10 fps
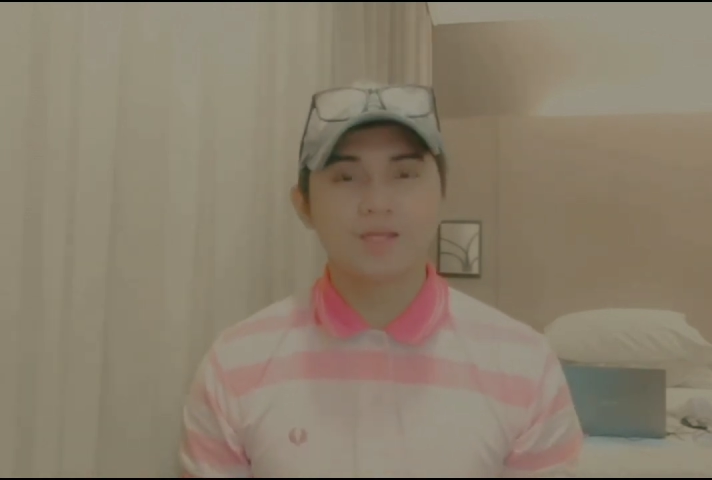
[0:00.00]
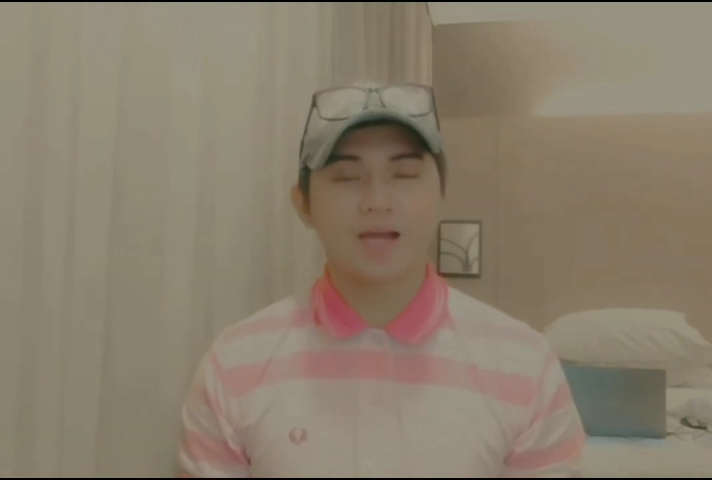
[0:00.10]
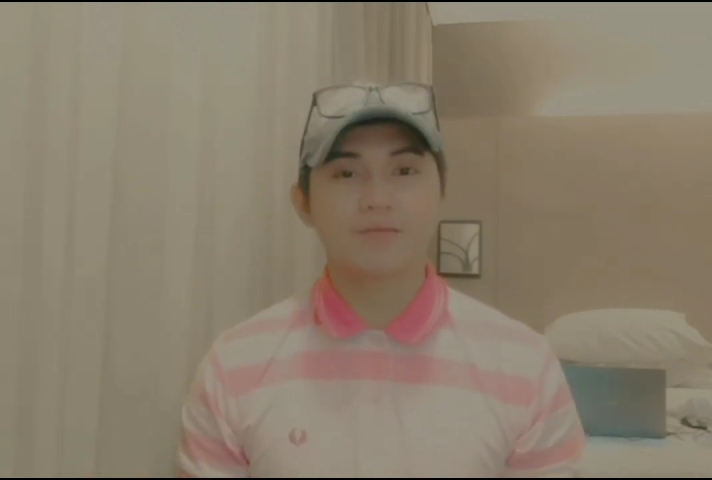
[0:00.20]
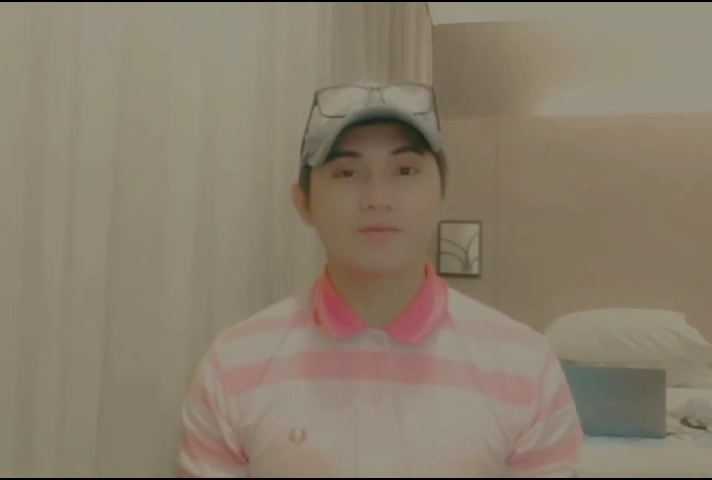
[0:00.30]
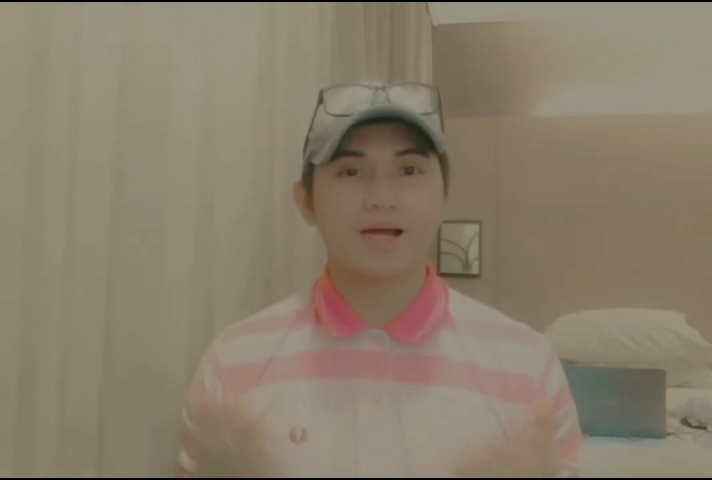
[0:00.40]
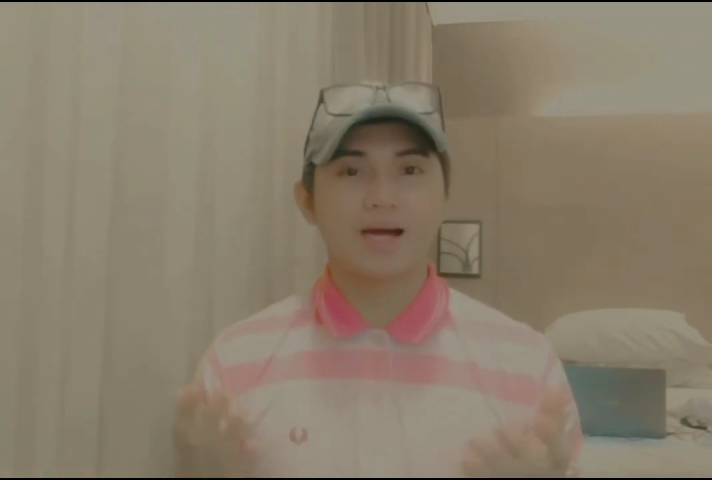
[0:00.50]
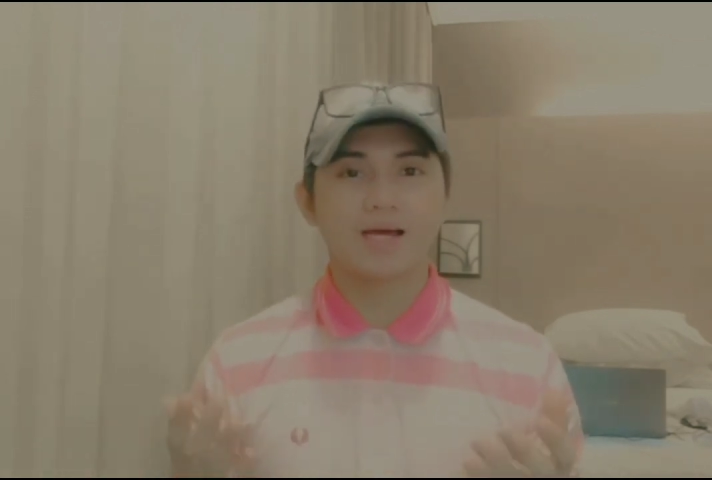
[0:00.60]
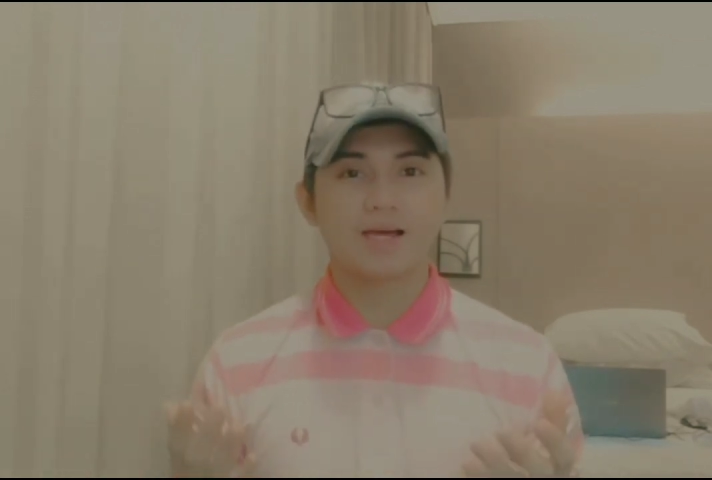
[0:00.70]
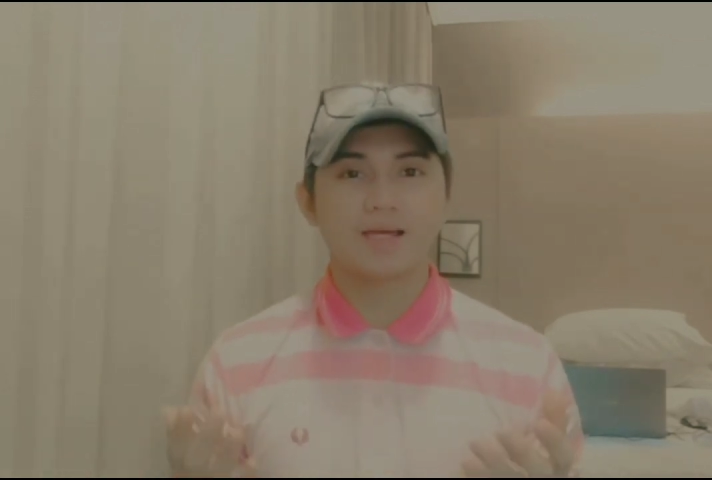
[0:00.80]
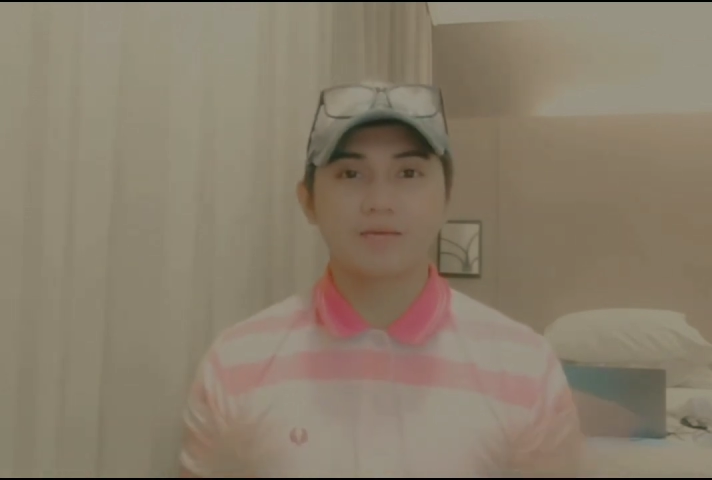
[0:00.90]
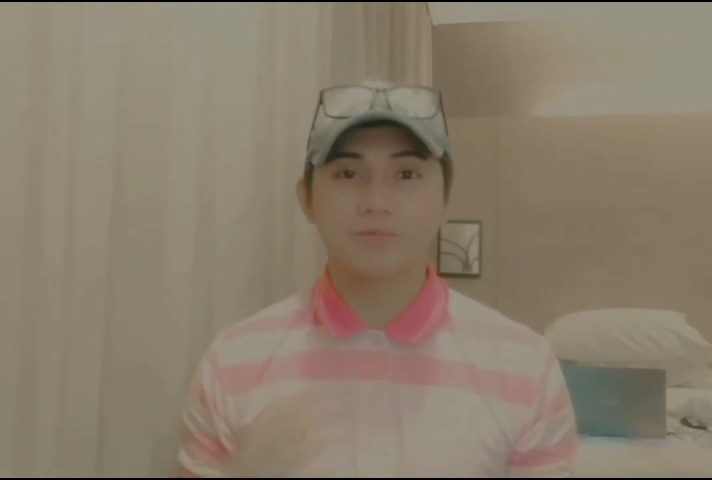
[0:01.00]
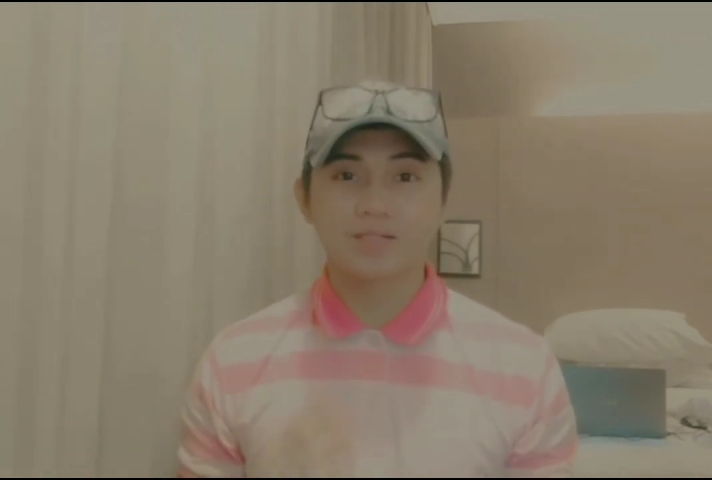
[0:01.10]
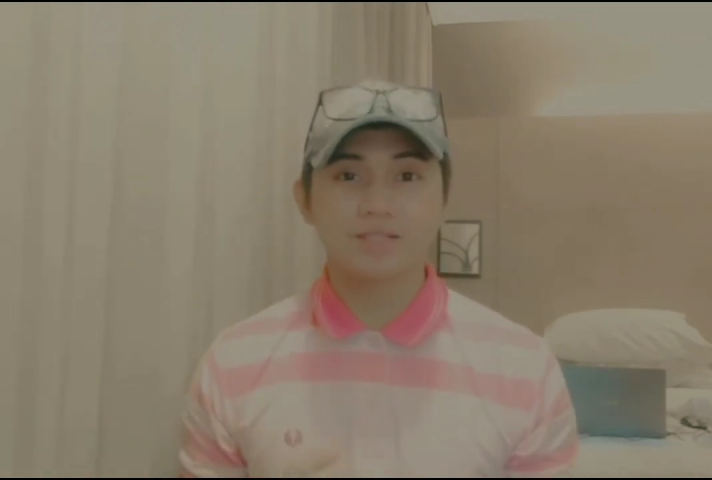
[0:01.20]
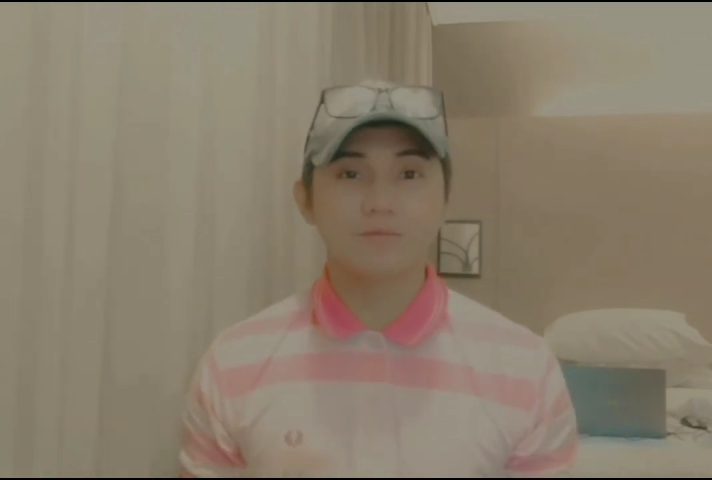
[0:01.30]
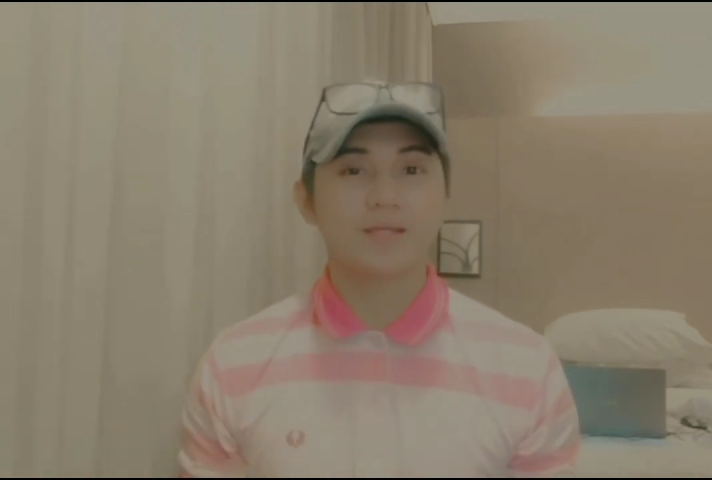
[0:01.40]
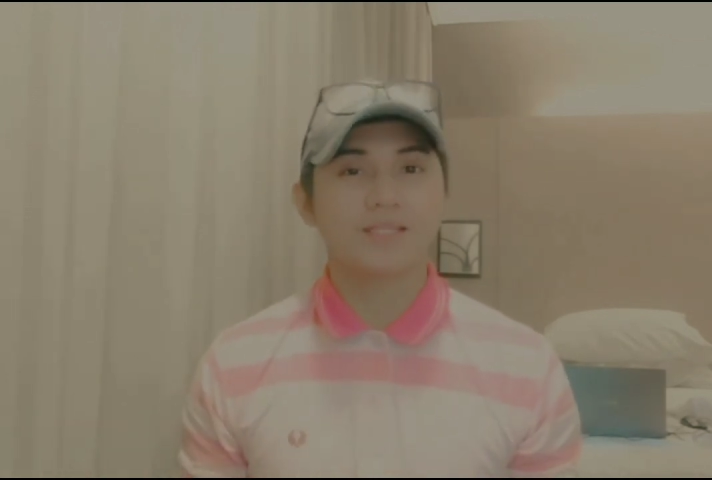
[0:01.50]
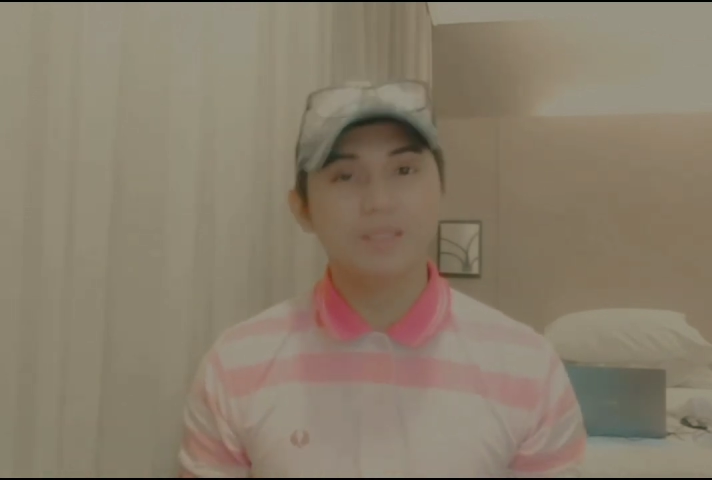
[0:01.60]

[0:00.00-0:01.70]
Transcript: I received an